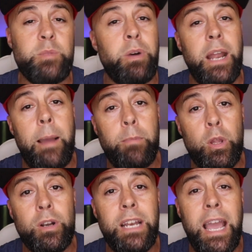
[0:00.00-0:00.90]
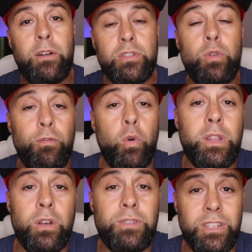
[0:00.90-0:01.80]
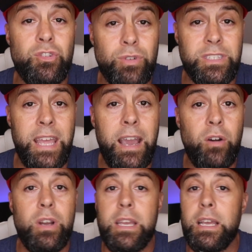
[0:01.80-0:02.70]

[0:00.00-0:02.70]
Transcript: but I'm learning how to avoid those injuries now.